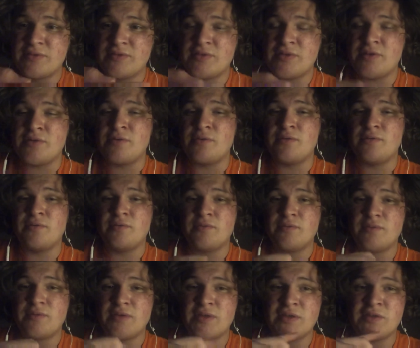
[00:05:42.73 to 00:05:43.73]
to
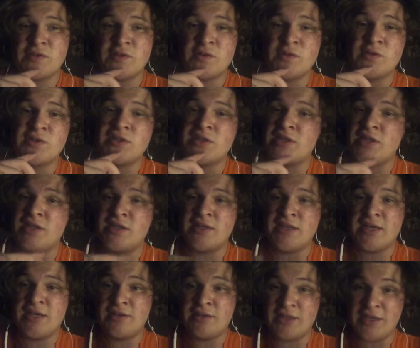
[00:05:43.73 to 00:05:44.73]
a surgeon
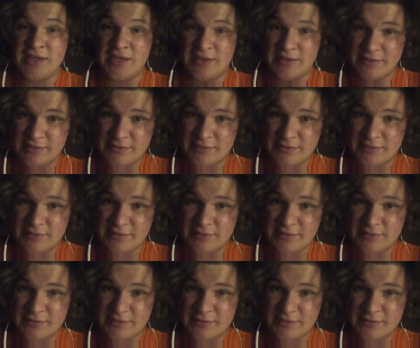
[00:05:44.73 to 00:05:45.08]
in LA,